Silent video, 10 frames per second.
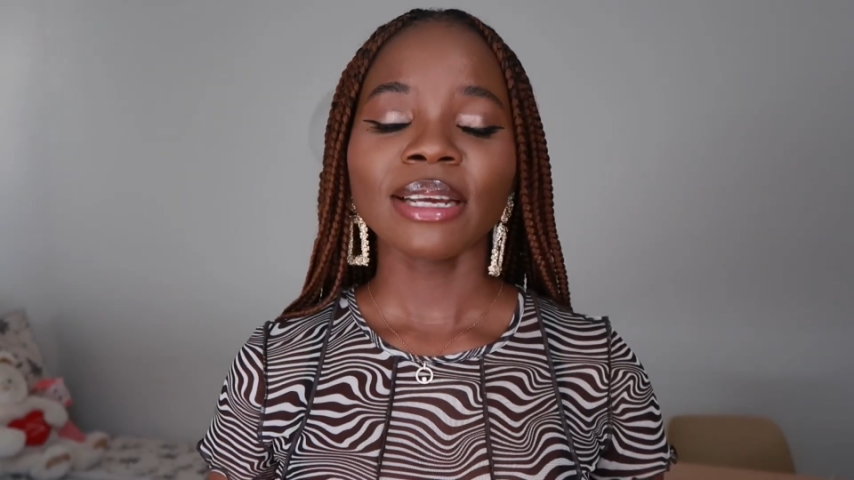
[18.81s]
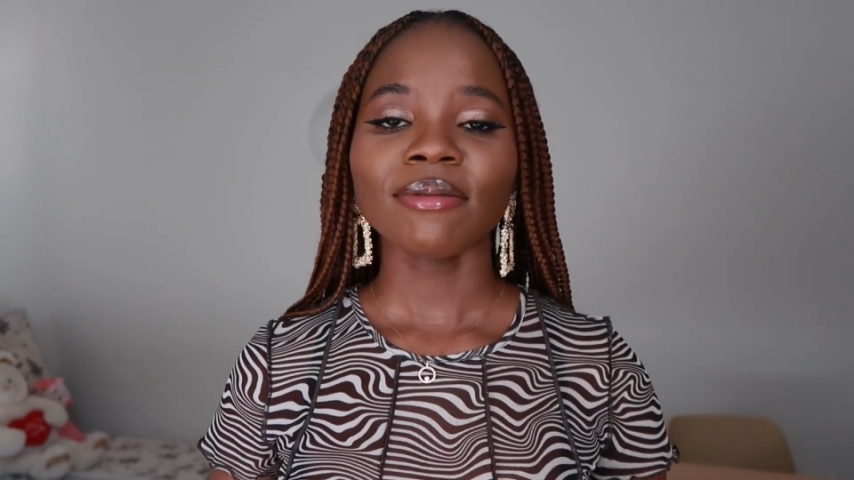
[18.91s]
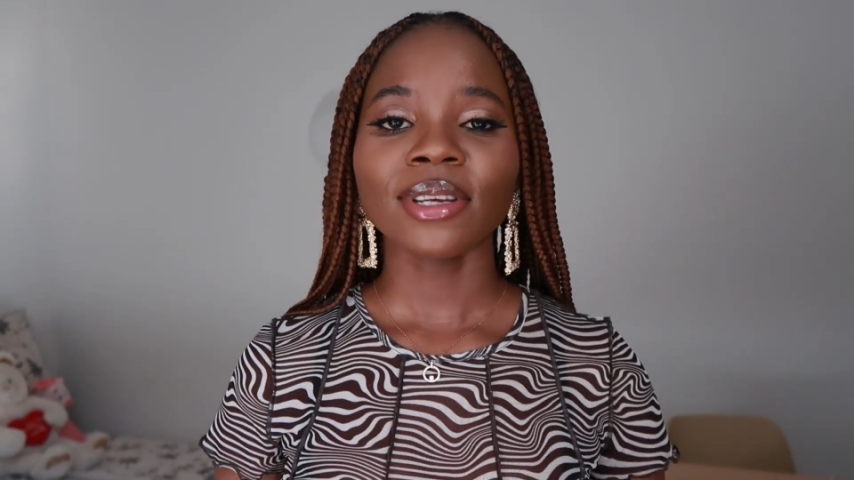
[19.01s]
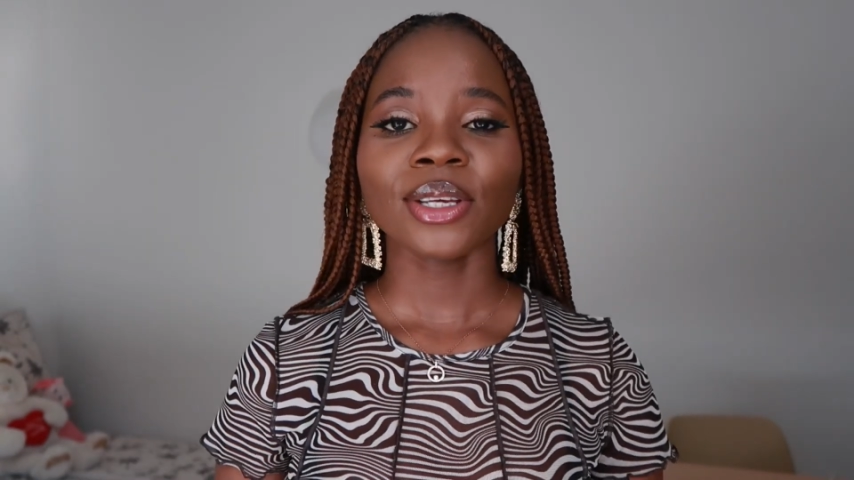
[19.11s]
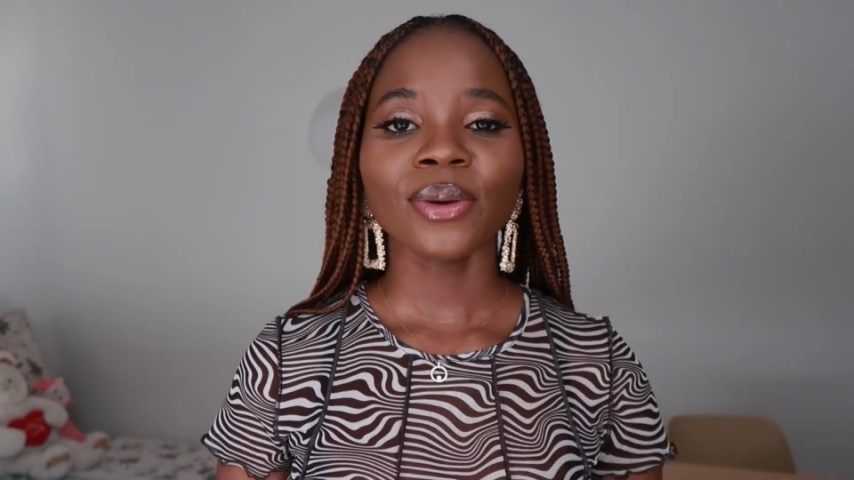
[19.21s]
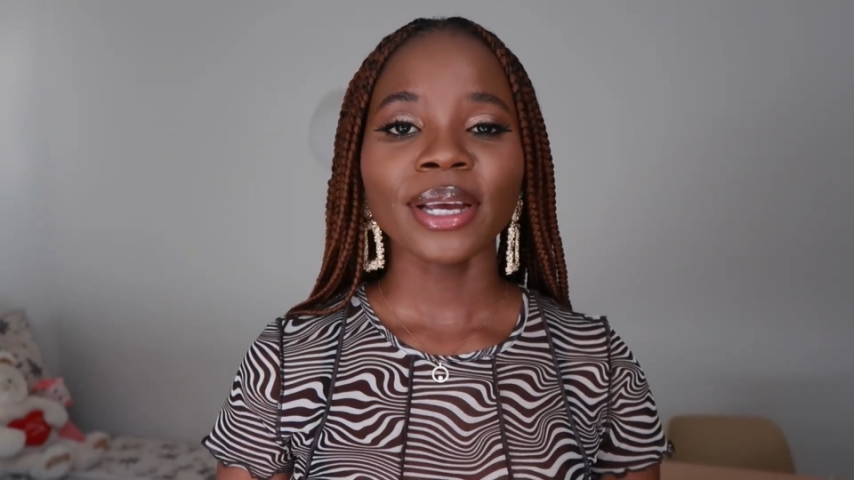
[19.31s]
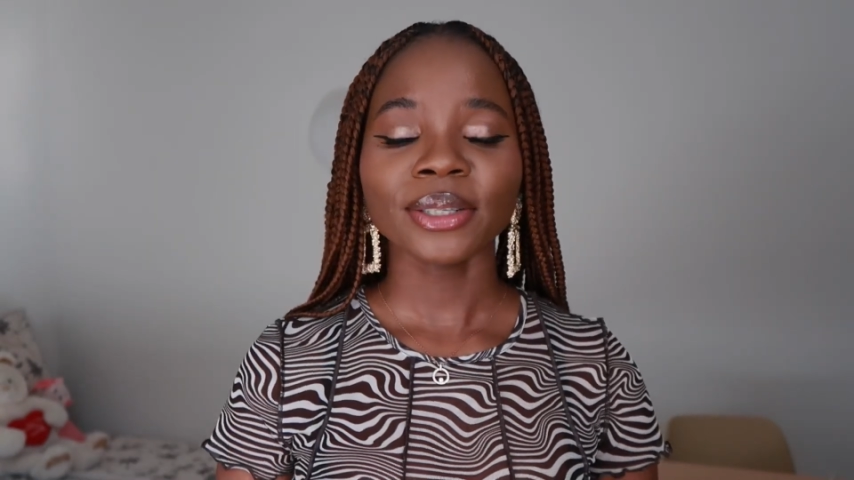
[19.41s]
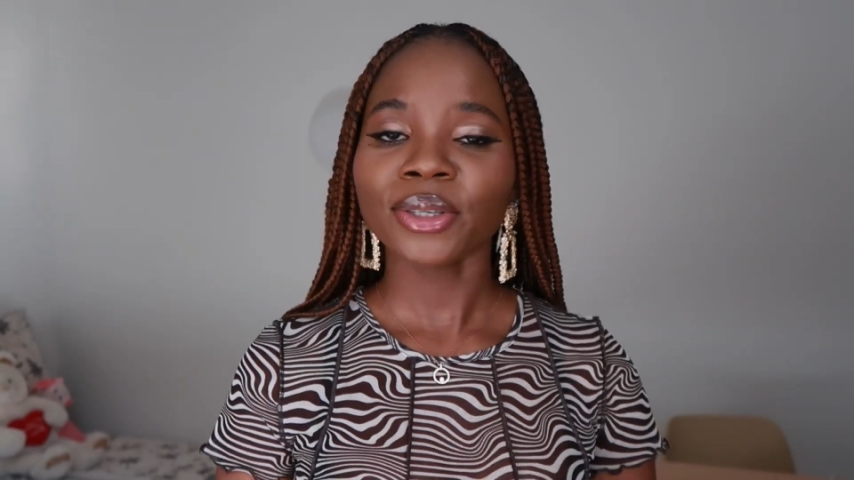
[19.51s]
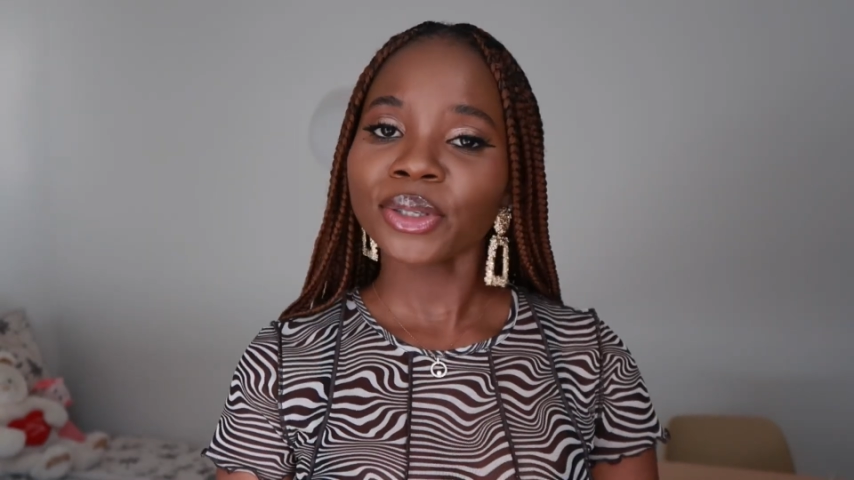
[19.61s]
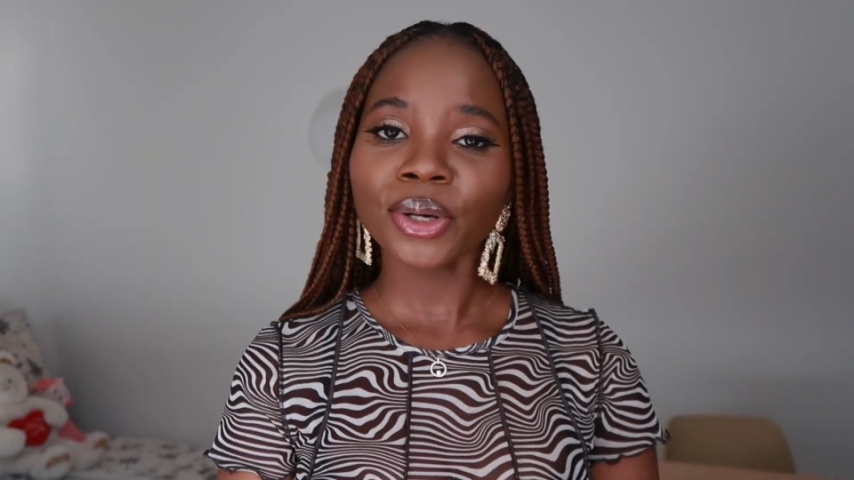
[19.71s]
giving you
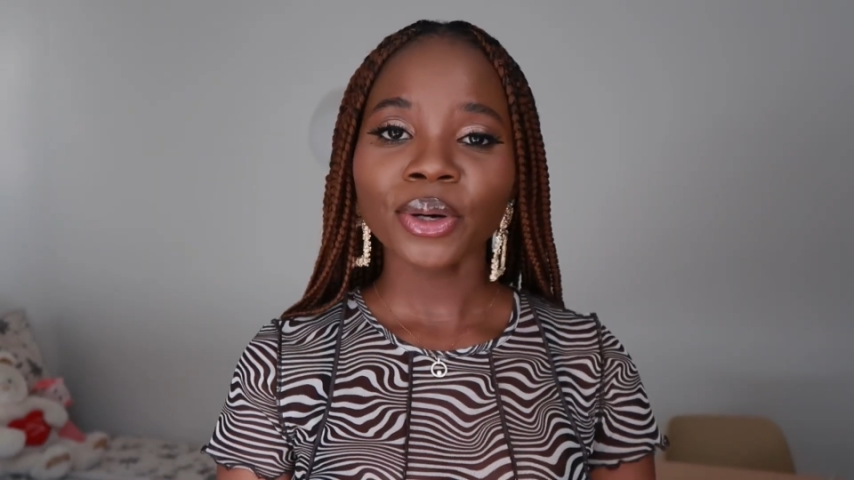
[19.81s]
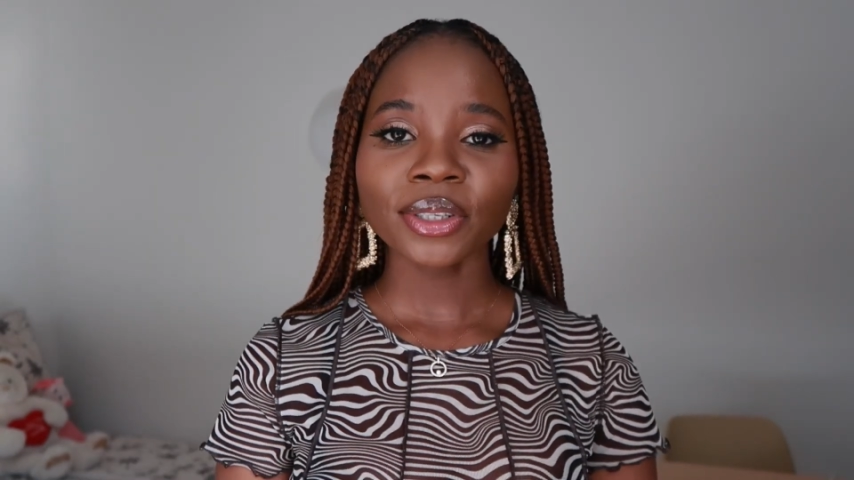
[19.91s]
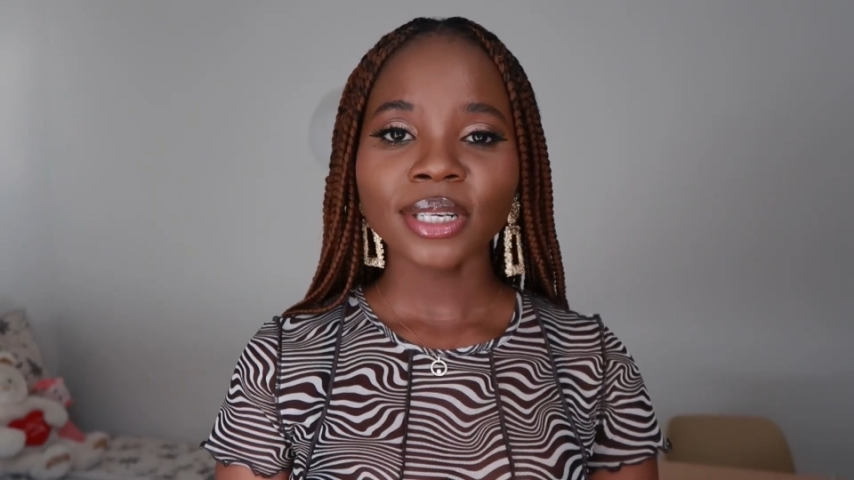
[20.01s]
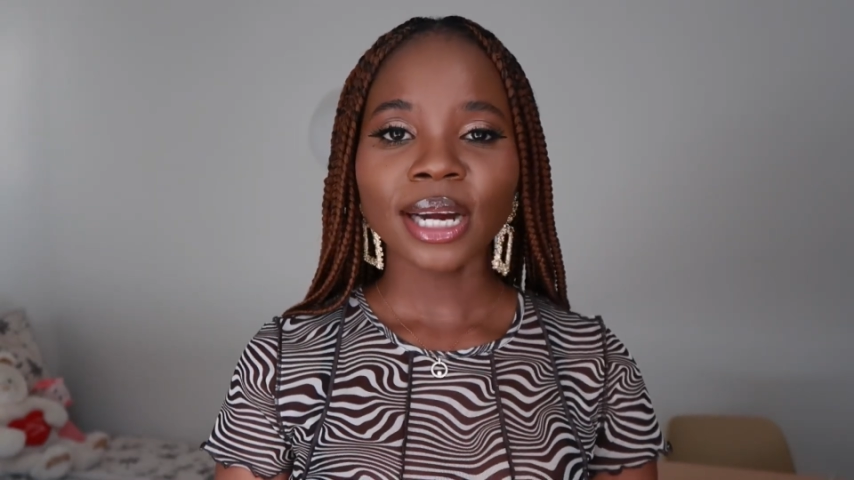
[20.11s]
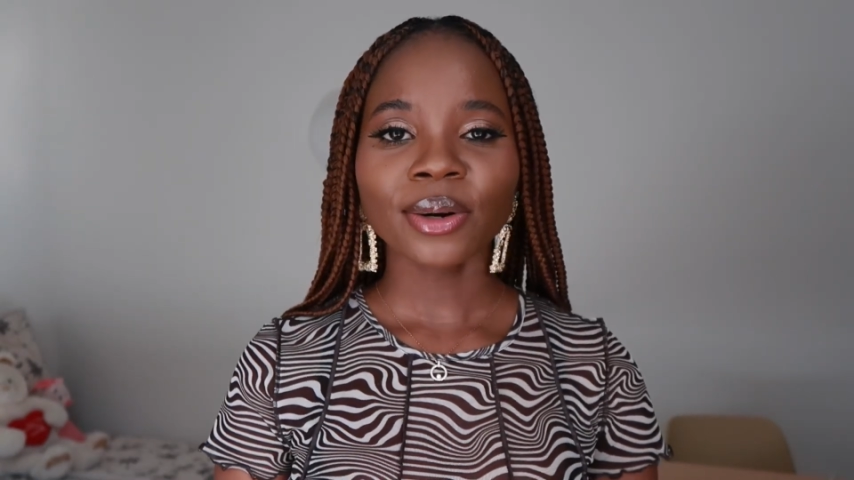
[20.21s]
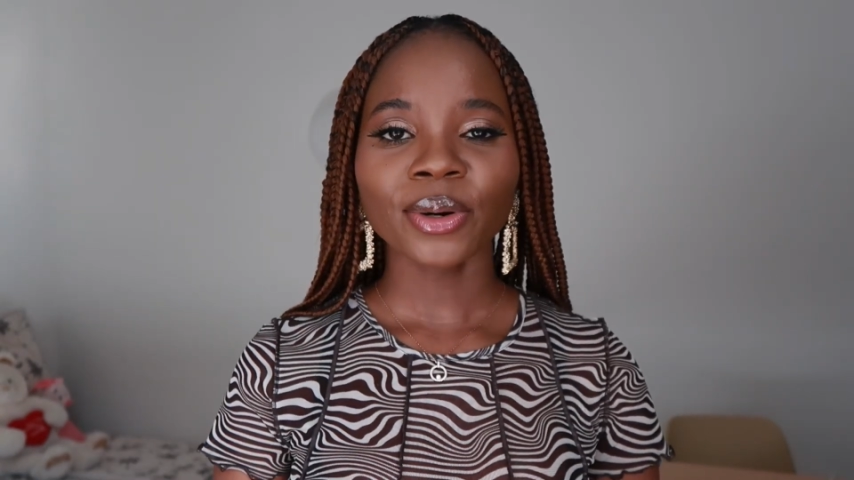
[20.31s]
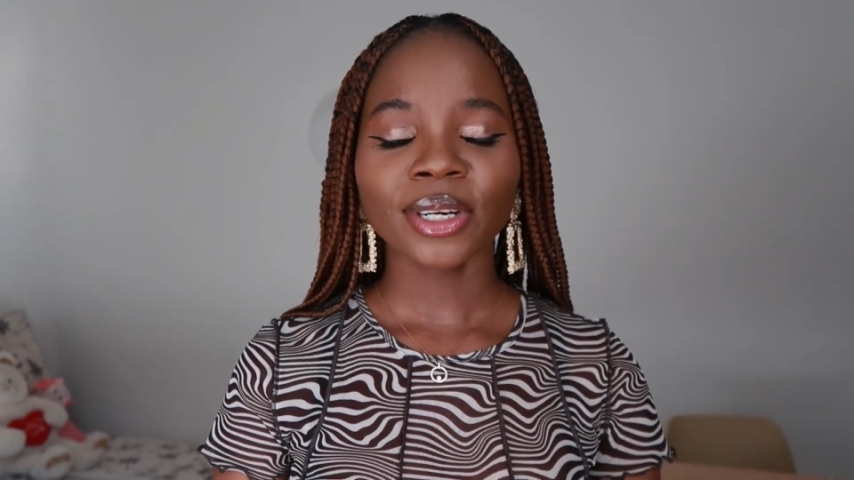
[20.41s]
a tutorial